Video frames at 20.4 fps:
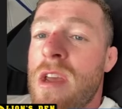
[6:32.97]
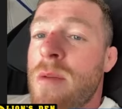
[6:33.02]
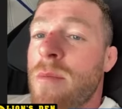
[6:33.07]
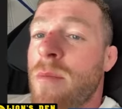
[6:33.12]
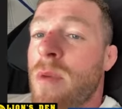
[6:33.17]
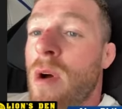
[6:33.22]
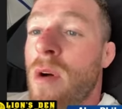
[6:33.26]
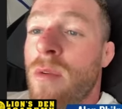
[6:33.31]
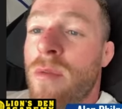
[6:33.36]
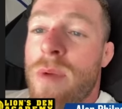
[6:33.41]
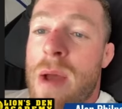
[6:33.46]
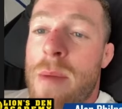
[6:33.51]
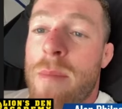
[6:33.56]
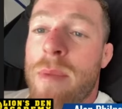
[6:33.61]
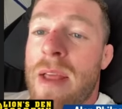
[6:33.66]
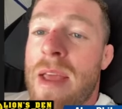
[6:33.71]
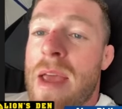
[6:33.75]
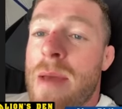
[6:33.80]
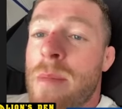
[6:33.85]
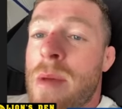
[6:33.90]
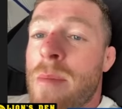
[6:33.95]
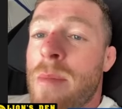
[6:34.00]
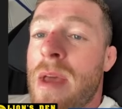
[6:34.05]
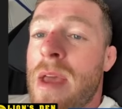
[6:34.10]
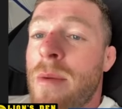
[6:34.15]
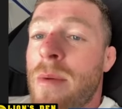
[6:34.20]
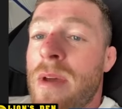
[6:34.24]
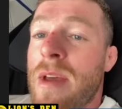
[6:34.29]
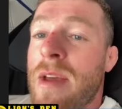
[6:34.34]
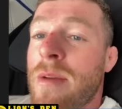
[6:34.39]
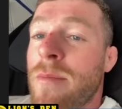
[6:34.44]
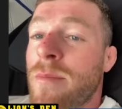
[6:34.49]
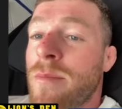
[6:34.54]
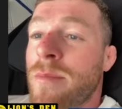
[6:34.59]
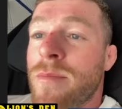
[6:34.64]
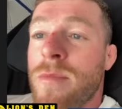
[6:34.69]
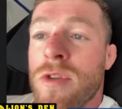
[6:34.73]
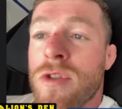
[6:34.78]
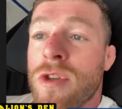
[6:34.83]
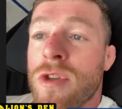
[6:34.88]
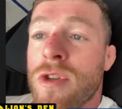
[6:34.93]
But if I play MMA with him,
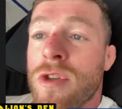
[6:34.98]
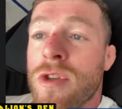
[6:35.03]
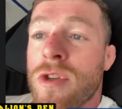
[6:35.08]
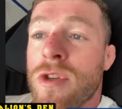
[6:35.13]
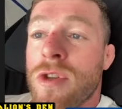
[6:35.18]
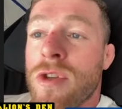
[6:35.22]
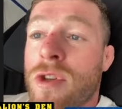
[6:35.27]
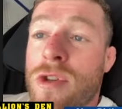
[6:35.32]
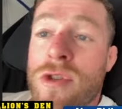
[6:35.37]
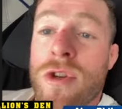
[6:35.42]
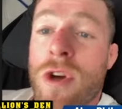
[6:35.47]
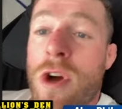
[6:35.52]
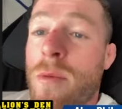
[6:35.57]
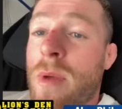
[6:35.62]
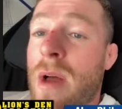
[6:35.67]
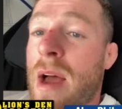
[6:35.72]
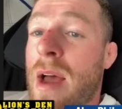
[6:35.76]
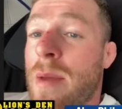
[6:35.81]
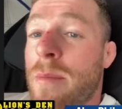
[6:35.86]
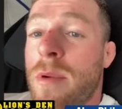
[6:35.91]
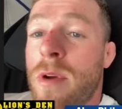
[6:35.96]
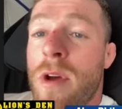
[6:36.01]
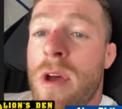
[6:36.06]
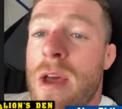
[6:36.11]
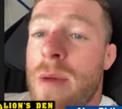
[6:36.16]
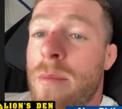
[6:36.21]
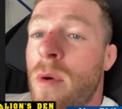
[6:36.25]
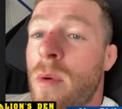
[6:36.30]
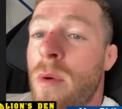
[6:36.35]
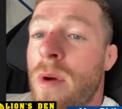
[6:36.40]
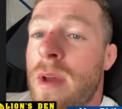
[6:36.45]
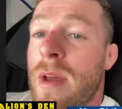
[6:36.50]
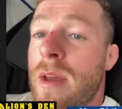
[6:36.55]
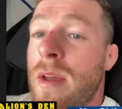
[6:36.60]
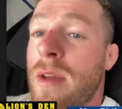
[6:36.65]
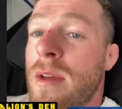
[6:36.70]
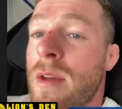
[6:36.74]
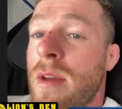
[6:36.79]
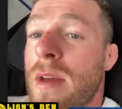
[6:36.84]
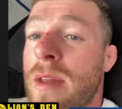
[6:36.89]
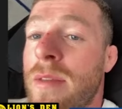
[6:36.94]
there's a good job that I put him away,
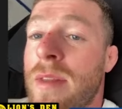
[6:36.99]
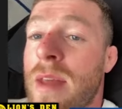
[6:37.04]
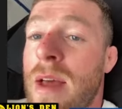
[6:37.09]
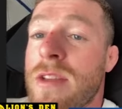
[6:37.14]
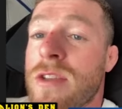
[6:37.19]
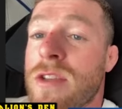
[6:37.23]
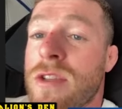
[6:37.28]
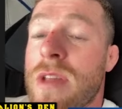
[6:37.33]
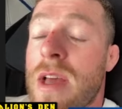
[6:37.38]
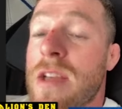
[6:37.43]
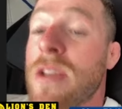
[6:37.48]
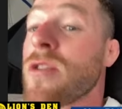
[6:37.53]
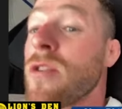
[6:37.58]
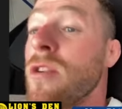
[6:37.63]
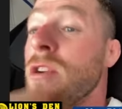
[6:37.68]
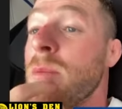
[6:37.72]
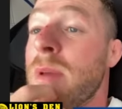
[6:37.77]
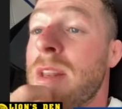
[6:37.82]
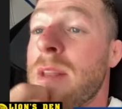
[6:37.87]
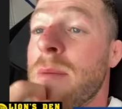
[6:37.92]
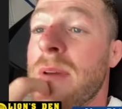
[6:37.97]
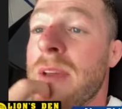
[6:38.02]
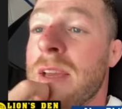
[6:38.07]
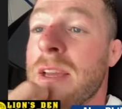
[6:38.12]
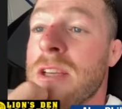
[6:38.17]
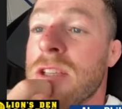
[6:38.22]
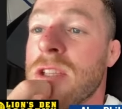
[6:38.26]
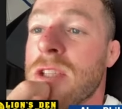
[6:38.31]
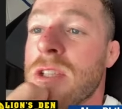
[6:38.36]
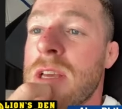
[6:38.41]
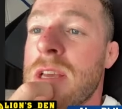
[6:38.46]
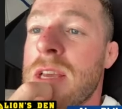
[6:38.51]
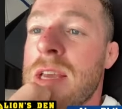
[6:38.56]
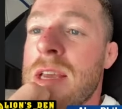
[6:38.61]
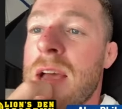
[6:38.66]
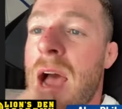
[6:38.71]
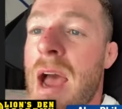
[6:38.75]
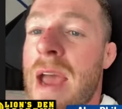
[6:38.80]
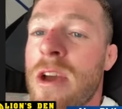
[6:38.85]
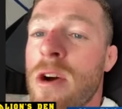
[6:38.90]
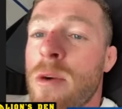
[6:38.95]
and that's that's going to be the biggest
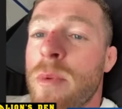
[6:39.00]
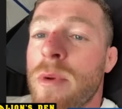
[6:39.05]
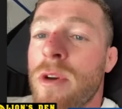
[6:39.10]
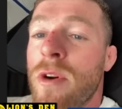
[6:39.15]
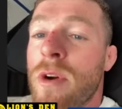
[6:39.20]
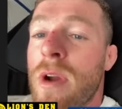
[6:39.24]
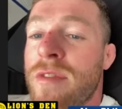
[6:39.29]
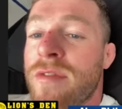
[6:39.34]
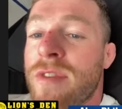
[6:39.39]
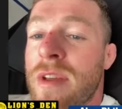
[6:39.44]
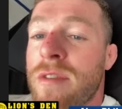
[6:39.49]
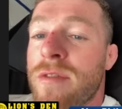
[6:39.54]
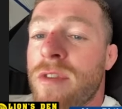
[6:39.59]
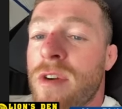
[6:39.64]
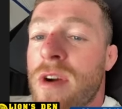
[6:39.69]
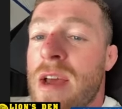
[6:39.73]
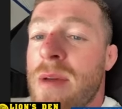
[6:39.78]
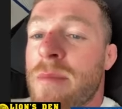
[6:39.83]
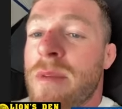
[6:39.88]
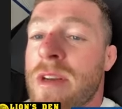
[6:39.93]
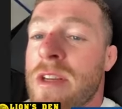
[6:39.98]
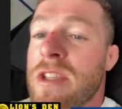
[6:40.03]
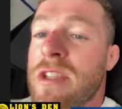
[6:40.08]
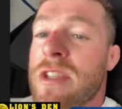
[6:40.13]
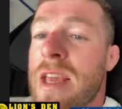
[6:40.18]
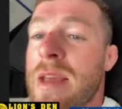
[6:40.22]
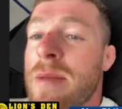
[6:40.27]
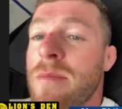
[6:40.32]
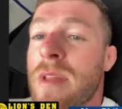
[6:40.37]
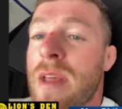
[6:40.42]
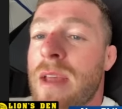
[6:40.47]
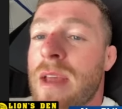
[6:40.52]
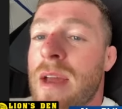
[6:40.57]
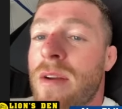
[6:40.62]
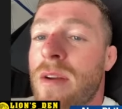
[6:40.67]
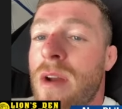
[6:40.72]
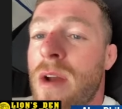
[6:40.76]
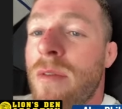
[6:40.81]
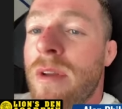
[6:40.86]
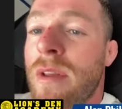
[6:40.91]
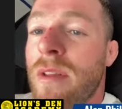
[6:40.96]
eye opener I think for him and his team. Like I,
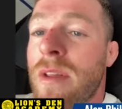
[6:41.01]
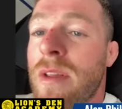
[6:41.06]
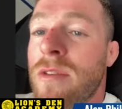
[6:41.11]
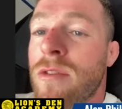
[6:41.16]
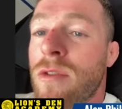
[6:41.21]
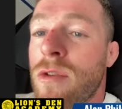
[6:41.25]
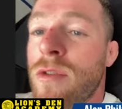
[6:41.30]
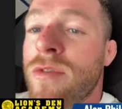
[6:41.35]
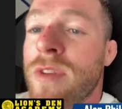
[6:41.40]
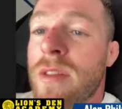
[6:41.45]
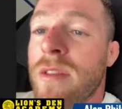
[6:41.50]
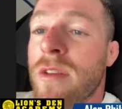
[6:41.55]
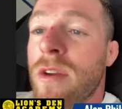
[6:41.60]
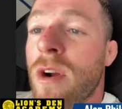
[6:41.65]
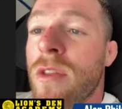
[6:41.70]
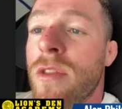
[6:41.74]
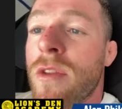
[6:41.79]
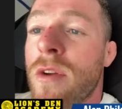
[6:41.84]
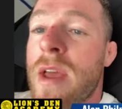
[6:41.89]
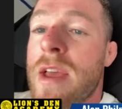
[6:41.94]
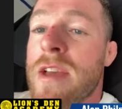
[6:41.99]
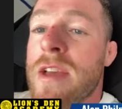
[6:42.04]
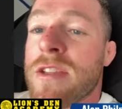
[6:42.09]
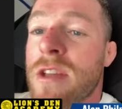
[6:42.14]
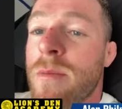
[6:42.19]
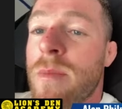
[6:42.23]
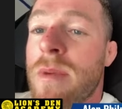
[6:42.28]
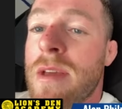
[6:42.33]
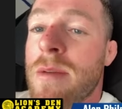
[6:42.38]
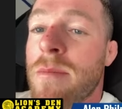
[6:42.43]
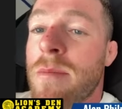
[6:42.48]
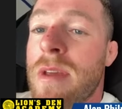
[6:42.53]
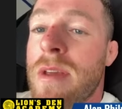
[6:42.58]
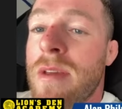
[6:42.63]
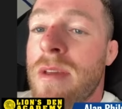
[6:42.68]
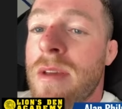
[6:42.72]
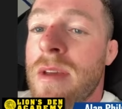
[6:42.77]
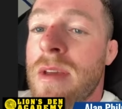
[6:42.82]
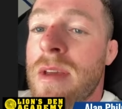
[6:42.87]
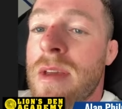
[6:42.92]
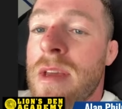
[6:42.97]
I really do think they're underestimating
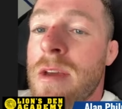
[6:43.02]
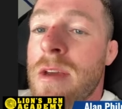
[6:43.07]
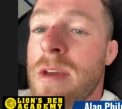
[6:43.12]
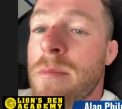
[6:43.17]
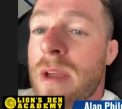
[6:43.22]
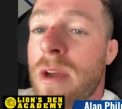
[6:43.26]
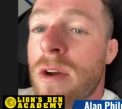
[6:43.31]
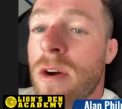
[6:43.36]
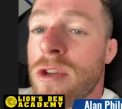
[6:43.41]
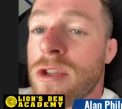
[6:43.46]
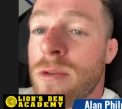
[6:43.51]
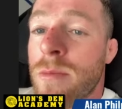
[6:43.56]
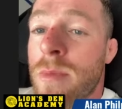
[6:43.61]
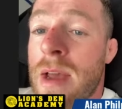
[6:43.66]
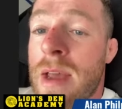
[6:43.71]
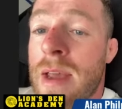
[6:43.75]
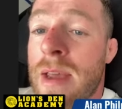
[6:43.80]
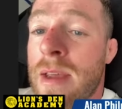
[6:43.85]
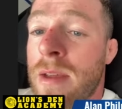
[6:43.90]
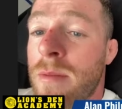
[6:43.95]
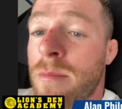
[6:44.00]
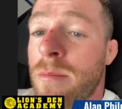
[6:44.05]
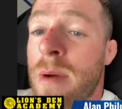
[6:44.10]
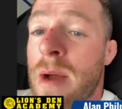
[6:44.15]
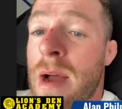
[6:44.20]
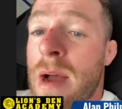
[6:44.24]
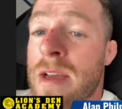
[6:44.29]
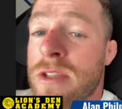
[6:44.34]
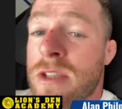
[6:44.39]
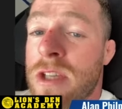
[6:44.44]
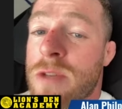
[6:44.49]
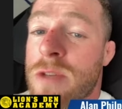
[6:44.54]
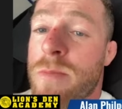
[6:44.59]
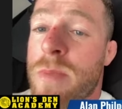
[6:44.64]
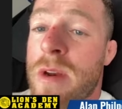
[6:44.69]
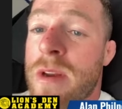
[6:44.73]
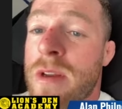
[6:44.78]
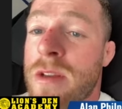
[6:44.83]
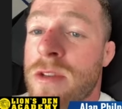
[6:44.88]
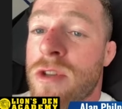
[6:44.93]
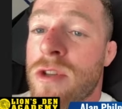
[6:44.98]
me because of my past
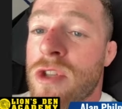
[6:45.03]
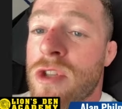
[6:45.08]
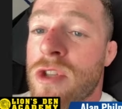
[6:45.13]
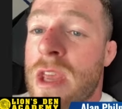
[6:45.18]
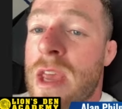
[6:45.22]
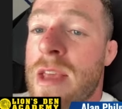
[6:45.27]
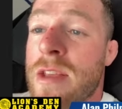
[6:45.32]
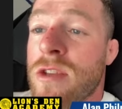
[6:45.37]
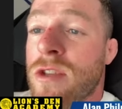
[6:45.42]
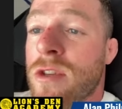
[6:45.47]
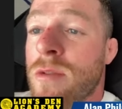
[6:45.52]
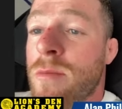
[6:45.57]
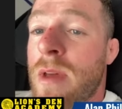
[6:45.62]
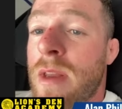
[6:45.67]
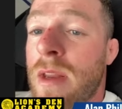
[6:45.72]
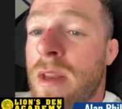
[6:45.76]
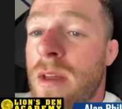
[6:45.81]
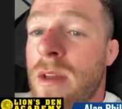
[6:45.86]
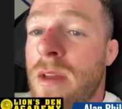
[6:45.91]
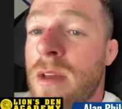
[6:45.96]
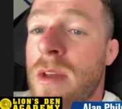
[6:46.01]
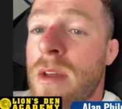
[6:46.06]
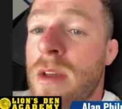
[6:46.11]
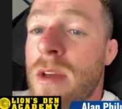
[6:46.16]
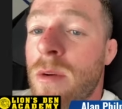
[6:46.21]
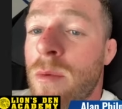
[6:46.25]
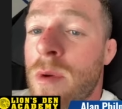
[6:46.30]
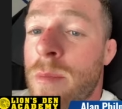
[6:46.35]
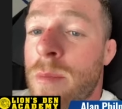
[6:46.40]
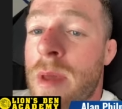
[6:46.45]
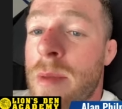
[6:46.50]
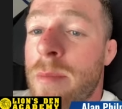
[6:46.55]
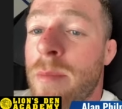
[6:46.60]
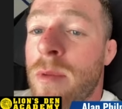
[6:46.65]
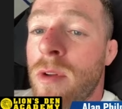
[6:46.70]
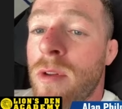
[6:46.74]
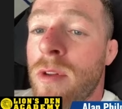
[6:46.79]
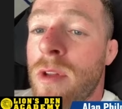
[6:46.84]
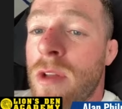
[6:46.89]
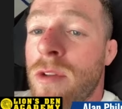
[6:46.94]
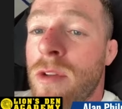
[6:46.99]
experiences getting submitted with
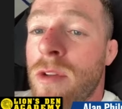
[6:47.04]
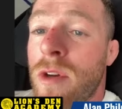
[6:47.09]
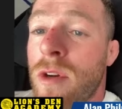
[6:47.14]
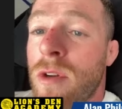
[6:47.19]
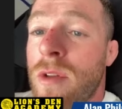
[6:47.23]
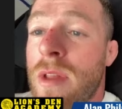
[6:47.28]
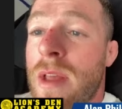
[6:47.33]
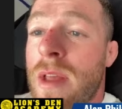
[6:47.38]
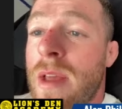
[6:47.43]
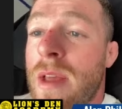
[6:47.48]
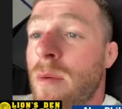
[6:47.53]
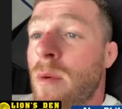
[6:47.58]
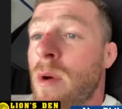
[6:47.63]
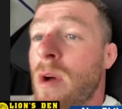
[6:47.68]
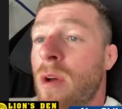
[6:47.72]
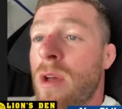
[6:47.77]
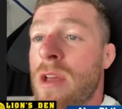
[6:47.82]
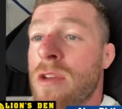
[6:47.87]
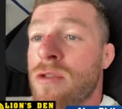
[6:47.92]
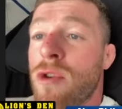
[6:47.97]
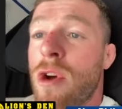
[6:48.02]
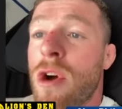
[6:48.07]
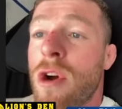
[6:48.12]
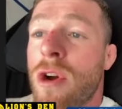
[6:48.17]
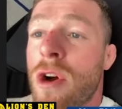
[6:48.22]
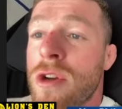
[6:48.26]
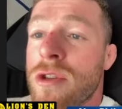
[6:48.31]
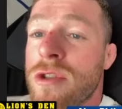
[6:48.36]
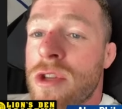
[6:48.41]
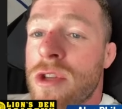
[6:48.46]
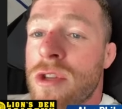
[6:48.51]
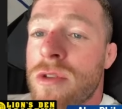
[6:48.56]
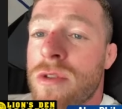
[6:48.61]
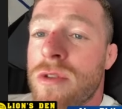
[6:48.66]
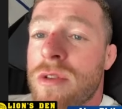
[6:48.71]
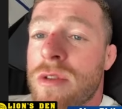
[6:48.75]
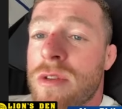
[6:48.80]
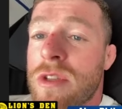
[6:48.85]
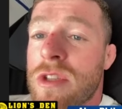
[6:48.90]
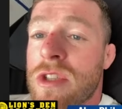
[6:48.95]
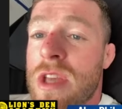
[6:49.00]
people that know like well, as Rod Costa
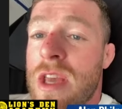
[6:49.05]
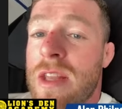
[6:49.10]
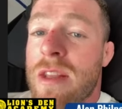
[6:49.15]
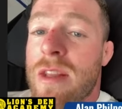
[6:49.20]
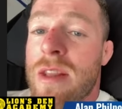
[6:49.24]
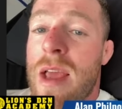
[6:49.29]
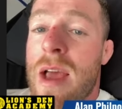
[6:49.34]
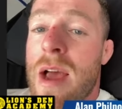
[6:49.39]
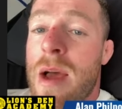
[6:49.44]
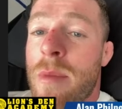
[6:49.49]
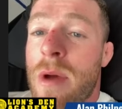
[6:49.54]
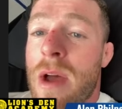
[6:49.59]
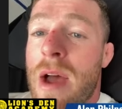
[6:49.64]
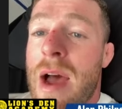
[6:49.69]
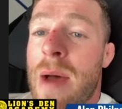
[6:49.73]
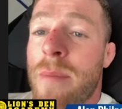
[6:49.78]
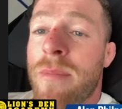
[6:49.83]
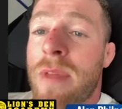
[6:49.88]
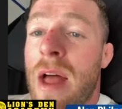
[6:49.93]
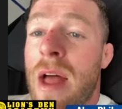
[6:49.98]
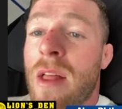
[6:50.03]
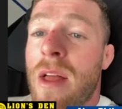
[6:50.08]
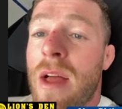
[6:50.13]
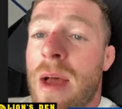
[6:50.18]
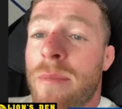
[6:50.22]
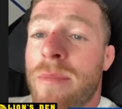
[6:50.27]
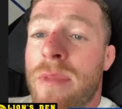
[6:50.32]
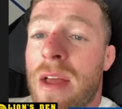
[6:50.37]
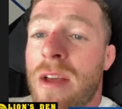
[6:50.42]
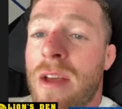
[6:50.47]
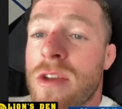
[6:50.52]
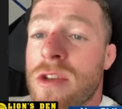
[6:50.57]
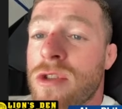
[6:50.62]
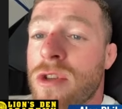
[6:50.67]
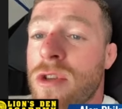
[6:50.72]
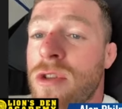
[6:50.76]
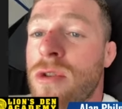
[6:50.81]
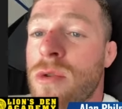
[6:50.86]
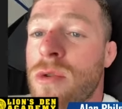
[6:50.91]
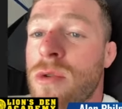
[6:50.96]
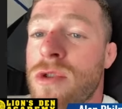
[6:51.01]
said that about Abdallah, Abdallah's
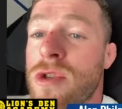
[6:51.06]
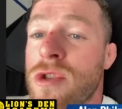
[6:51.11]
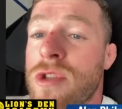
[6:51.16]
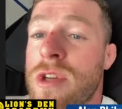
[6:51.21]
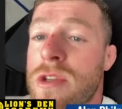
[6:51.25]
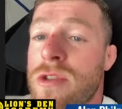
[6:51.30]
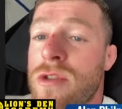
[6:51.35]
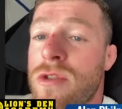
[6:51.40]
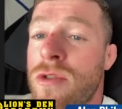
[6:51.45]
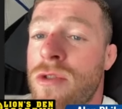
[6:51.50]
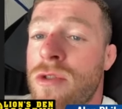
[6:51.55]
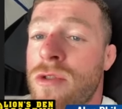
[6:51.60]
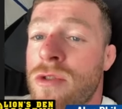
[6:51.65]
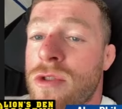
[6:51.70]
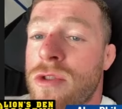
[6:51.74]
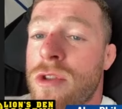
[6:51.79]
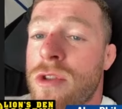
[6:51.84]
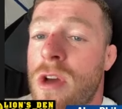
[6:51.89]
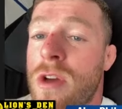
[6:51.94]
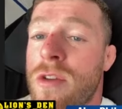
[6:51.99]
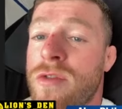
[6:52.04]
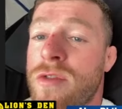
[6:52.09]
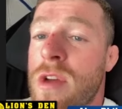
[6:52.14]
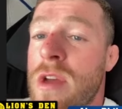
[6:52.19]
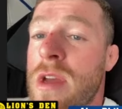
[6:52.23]
got no jiu-jitsu and stuff.